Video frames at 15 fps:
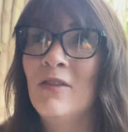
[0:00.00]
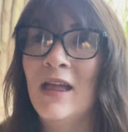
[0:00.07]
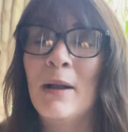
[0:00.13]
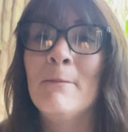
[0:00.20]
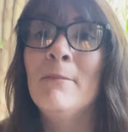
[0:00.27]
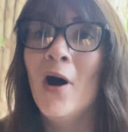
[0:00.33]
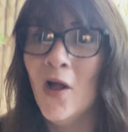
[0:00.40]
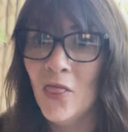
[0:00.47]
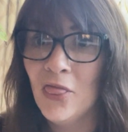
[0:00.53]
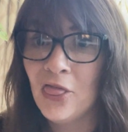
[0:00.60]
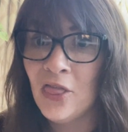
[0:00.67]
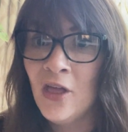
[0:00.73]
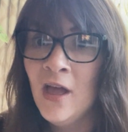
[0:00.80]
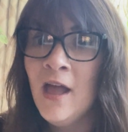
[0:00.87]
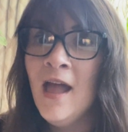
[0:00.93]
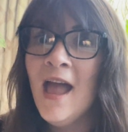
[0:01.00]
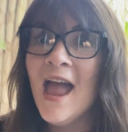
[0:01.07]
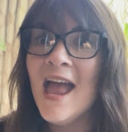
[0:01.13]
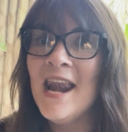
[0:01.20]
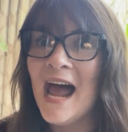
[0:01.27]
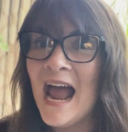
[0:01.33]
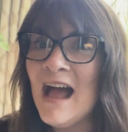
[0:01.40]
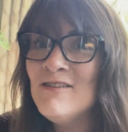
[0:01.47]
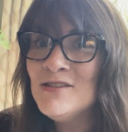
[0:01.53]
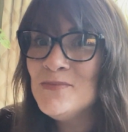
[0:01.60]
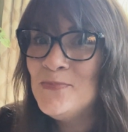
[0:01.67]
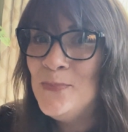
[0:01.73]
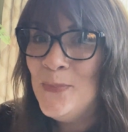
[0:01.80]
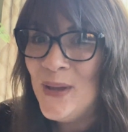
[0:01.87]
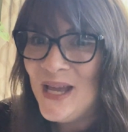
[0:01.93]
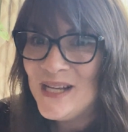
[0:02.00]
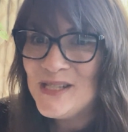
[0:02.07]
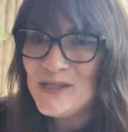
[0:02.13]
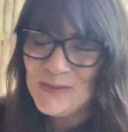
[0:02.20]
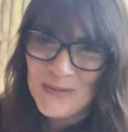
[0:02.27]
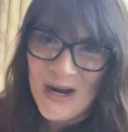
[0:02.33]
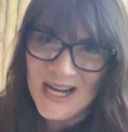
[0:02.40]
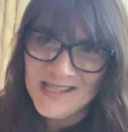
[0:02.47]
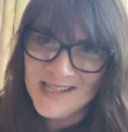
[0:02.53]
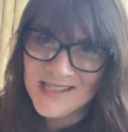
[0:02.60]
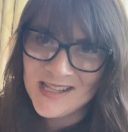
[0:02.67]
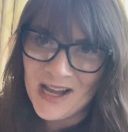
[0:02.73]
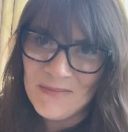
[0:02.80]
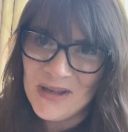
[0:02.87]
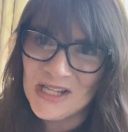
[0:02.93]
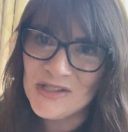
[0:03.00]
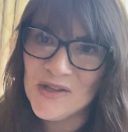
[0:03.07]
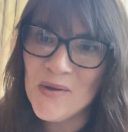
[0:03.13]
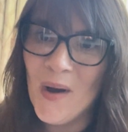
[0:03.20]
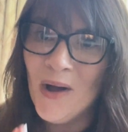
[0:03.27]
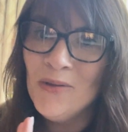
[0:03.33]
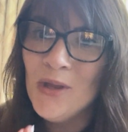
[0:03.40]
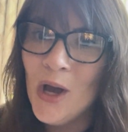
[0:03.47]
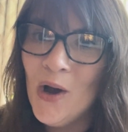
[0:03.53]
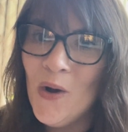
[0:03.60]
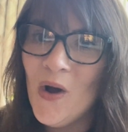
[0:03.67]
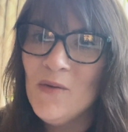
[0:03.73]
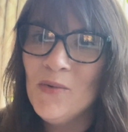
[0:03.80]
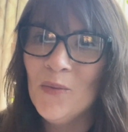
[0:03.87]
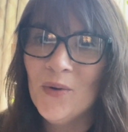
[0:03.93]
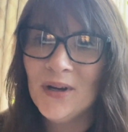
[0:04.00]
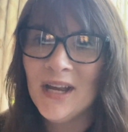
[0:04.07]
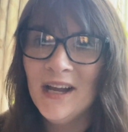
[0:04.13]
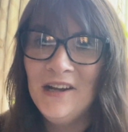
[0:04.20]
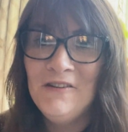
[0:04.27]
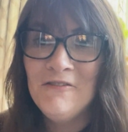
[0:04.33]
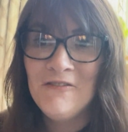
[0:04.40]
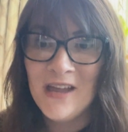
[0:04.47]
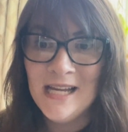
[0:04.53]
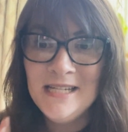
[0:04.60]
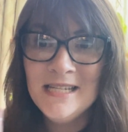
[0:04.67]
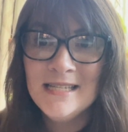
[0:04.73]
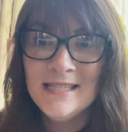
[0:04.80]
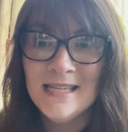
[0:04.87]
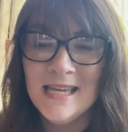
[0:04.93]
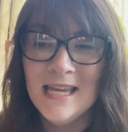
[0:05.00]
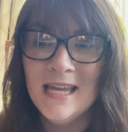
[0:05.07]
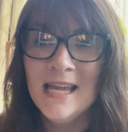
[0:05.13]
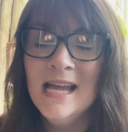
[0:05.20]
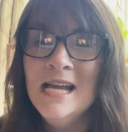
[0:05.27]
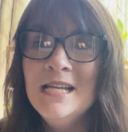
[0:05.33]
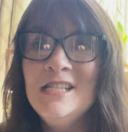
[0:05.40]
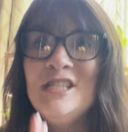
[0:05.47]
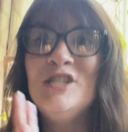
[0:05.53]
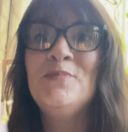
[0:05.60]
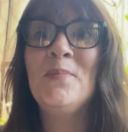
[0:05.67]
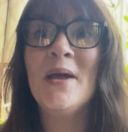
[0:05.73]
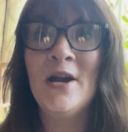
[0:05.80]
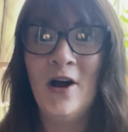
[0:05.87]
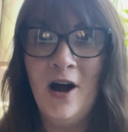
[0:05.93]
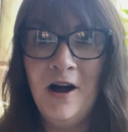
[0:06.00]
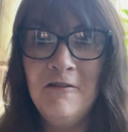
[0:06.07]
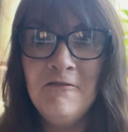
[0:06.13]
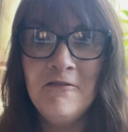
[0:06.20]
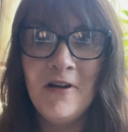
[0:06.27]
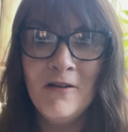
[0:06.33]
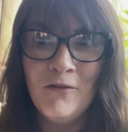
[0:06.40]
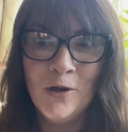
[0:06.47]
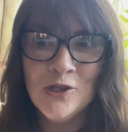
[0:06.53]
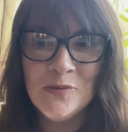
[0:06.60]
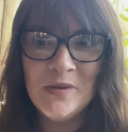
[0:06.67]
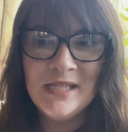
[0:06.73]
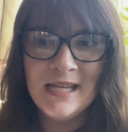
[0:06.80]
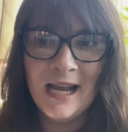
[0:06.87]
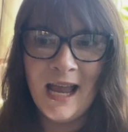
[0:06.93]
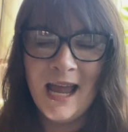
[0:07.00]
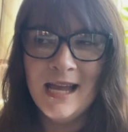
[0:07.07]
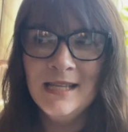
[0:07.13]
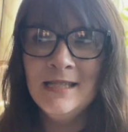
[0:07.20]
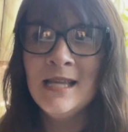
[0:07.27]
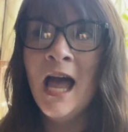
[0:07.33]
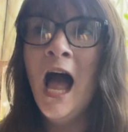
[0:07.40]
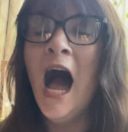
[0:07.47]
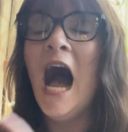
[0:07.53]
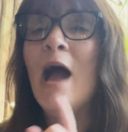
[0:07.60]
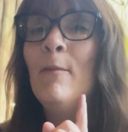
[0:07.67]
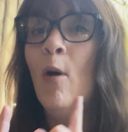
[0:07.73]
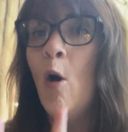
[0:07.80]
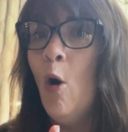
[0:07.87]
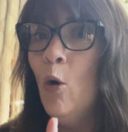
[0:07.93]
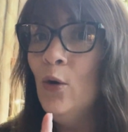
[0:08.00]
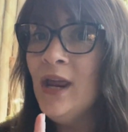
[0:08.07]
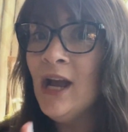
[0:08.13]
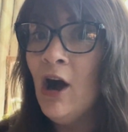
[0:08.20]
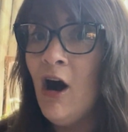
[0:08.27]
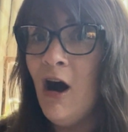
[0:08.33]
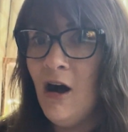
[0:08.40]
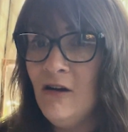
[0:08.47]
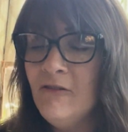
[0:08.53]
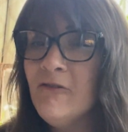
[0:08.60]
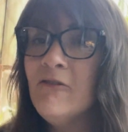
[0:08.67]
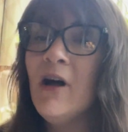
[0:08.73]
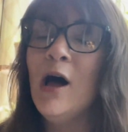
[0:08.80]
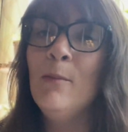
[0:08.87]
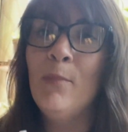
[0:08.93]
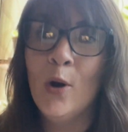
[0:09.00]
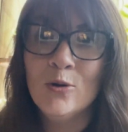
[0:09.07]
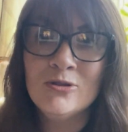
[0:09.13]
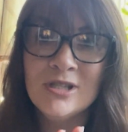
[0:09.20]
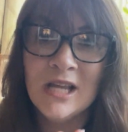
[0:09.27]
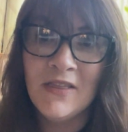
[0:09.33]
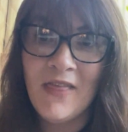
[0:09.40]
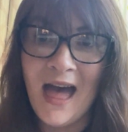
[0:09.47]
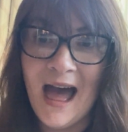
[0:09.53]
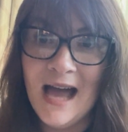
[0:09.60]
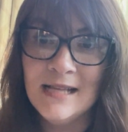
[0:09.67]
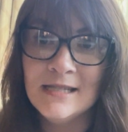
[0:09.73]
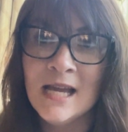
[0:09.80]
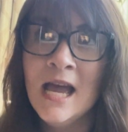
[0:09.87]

month. And I have some big surprises coming. So you all know I've been working on a fantasy spin-off of Ultimate Decades. I'm holding off on posting that